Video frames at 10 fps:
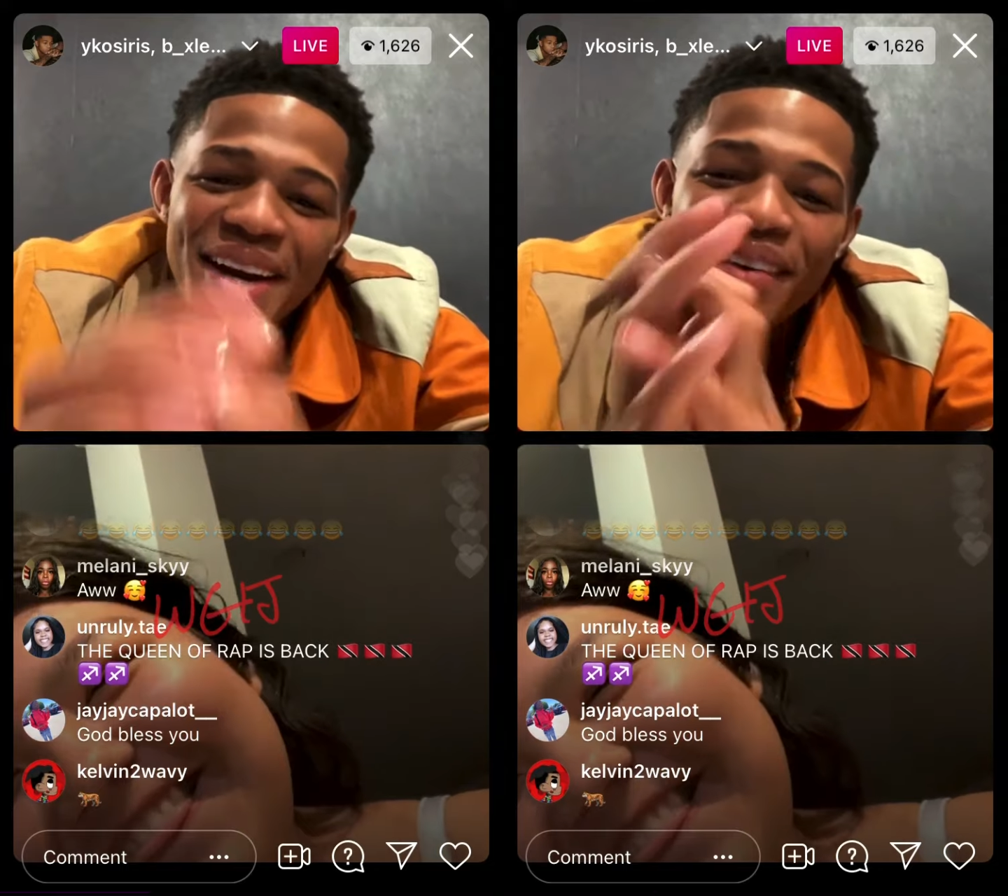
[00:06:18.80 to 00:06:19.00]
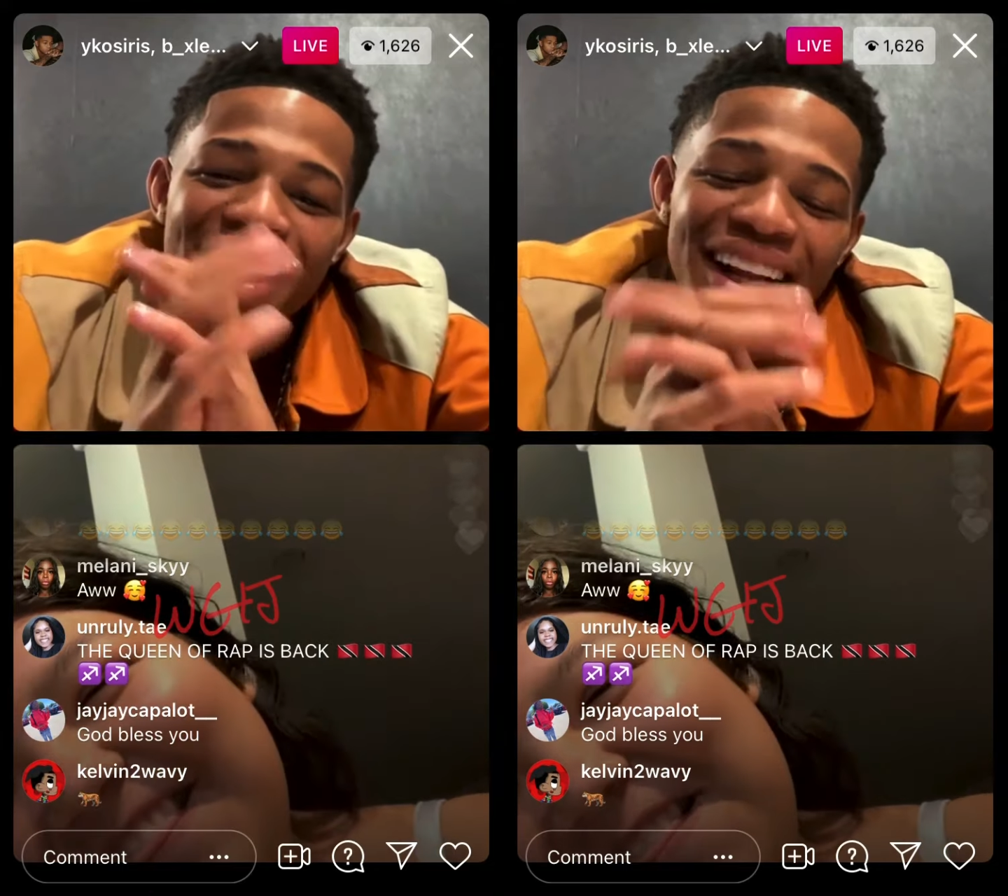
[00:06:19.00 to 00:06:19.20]

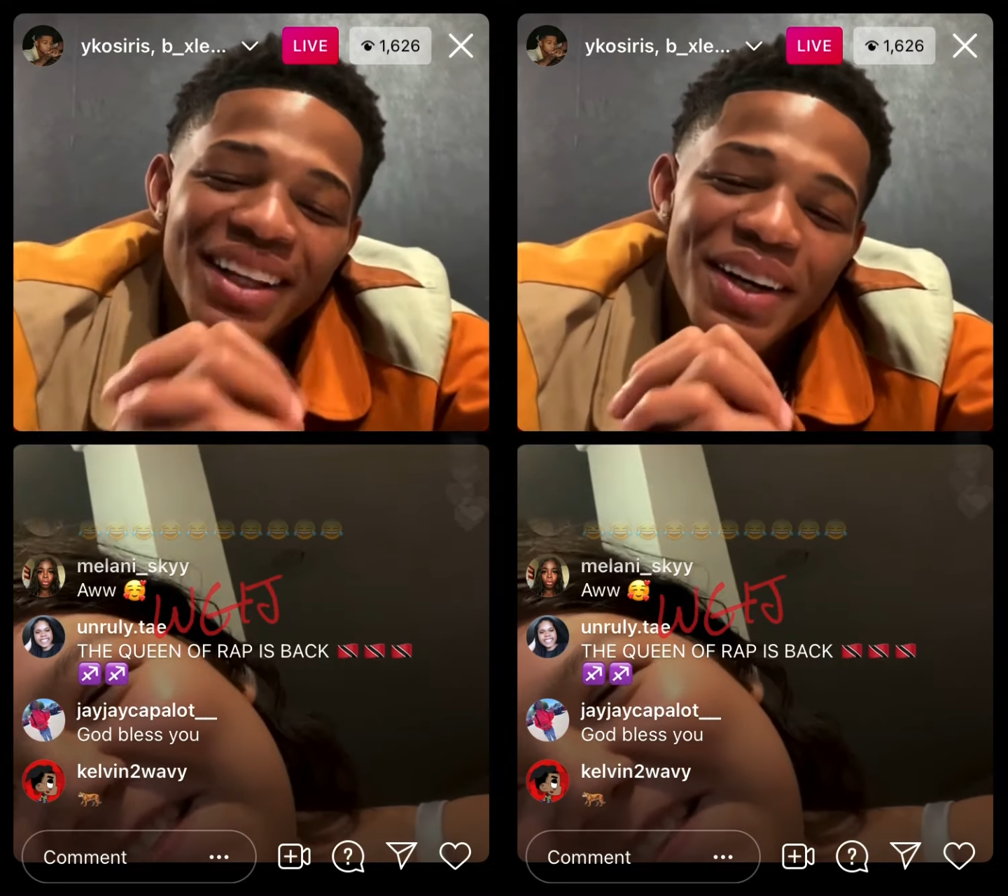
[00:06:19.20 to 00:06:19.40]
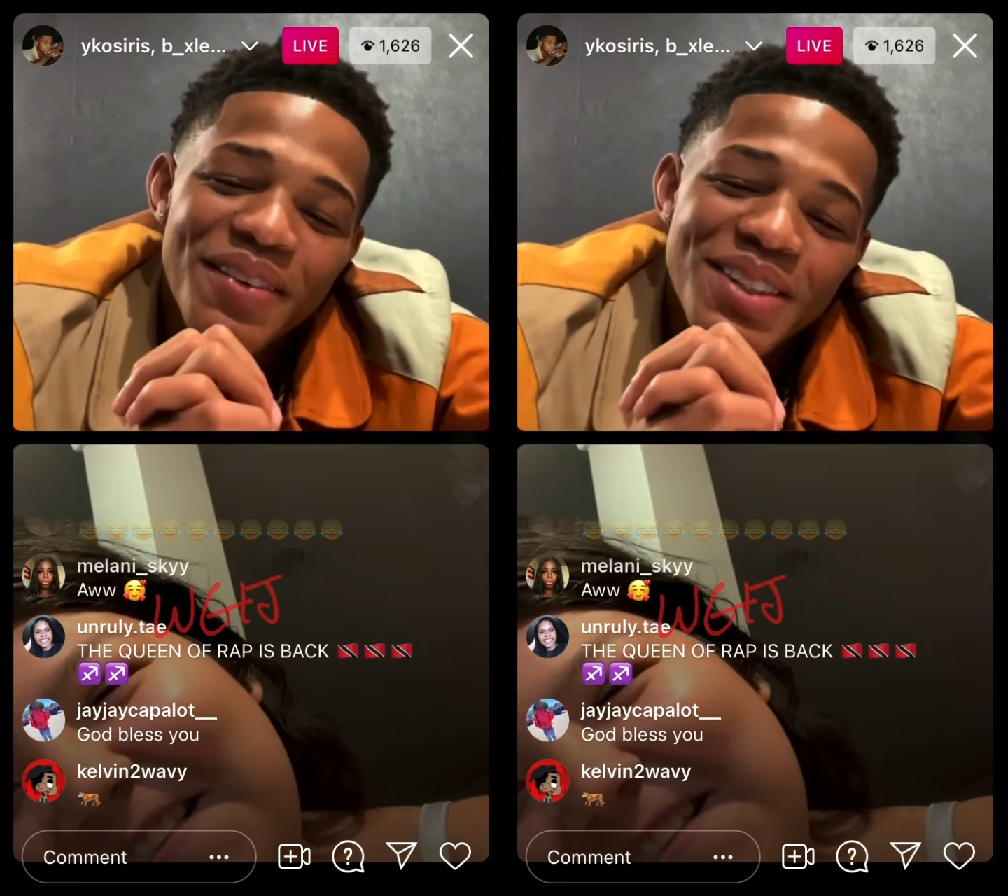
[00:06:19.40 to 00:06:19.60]
hey, man, I
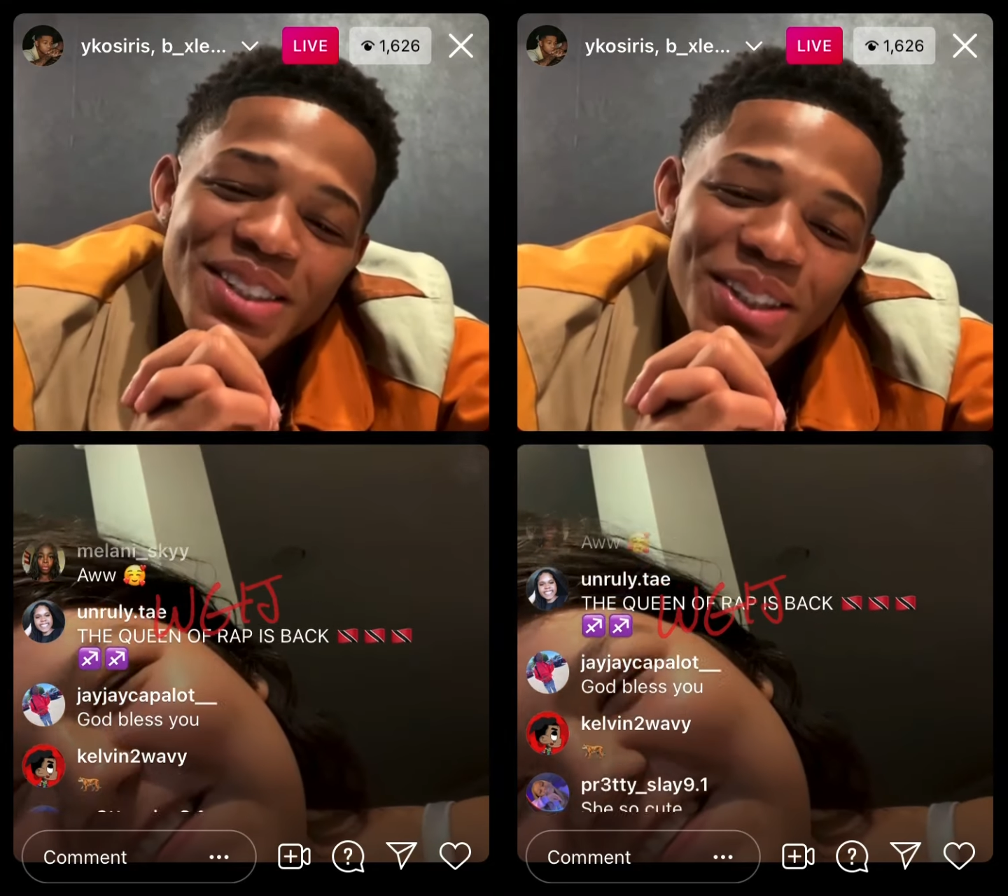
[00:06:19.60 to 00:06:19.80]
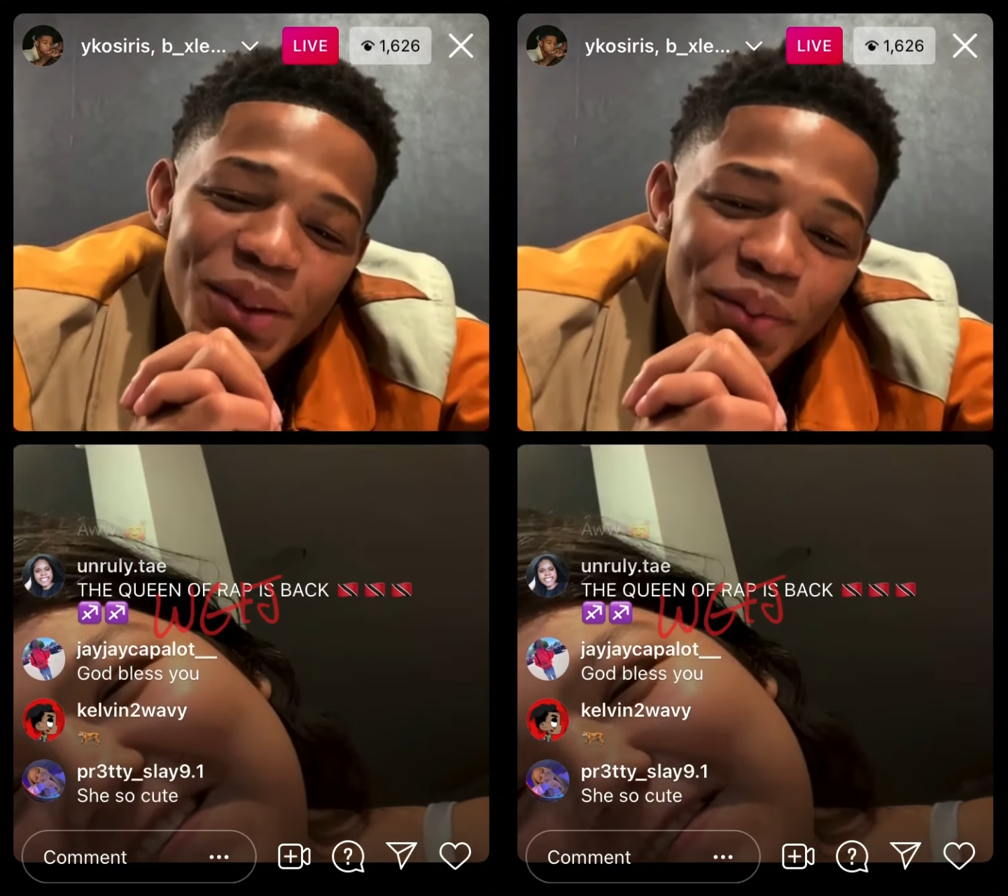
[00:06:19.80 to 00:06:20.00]
love you
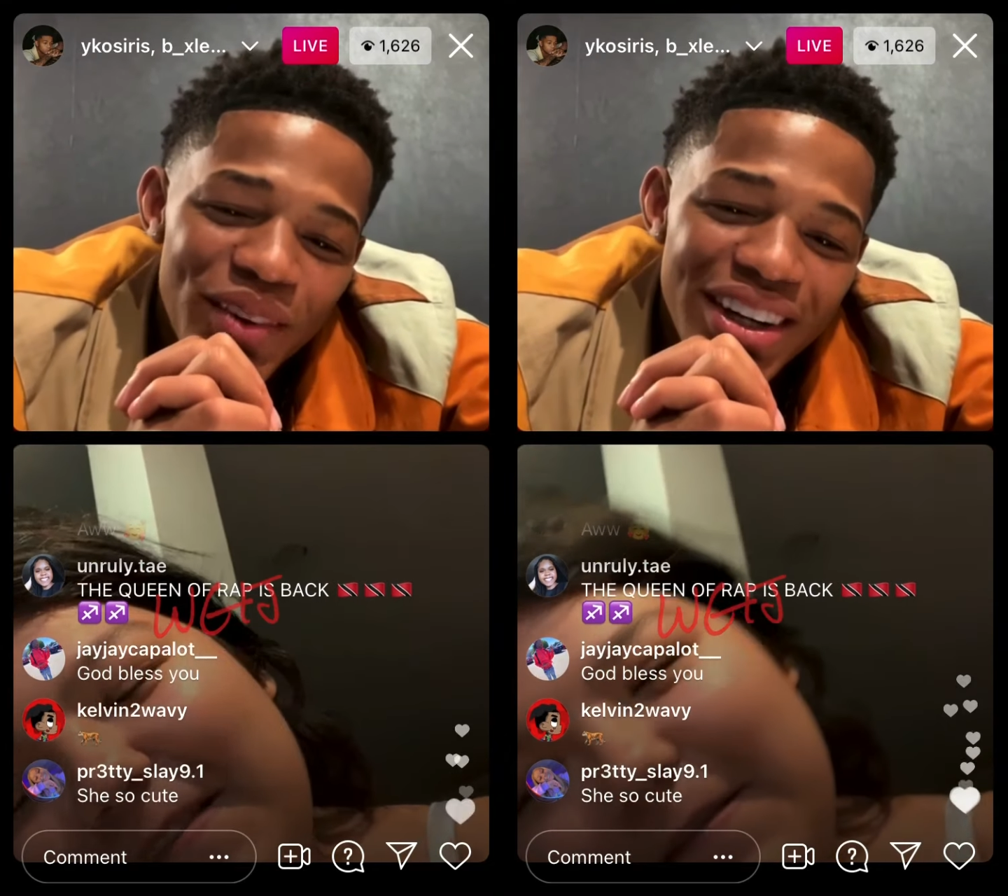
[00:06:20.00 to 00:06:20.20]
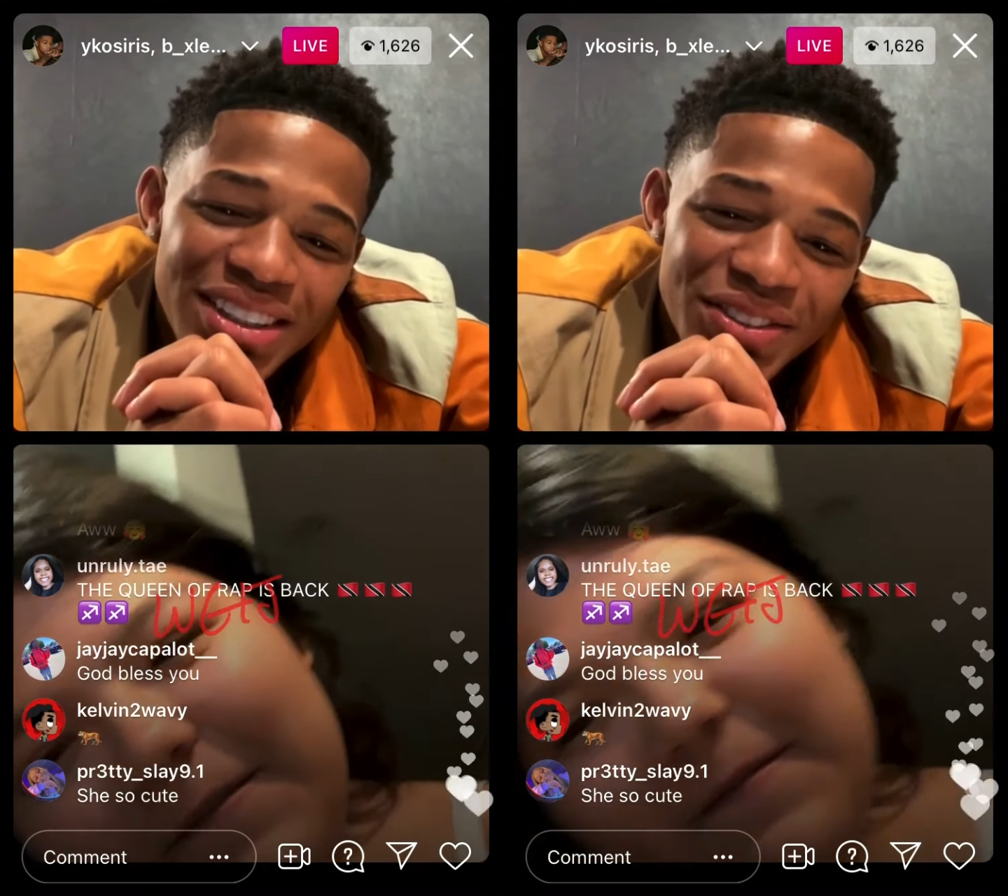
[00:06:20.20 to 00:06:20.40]
so
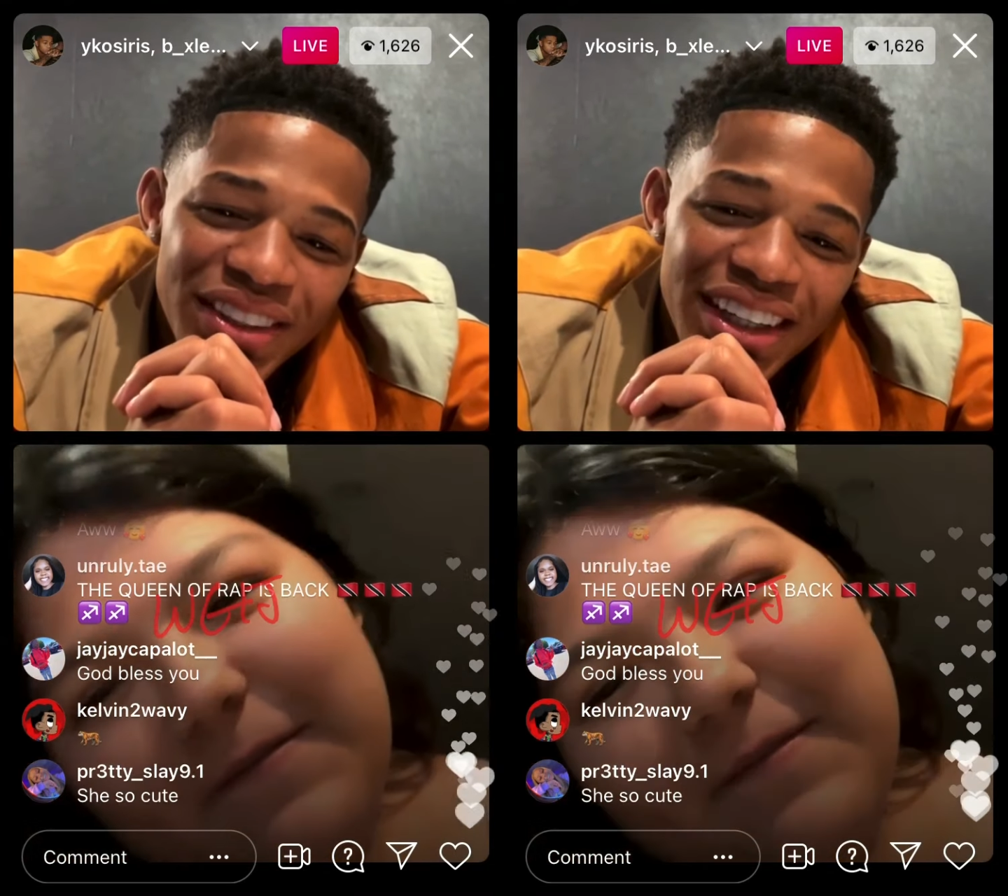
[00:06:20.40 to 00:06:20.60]
much,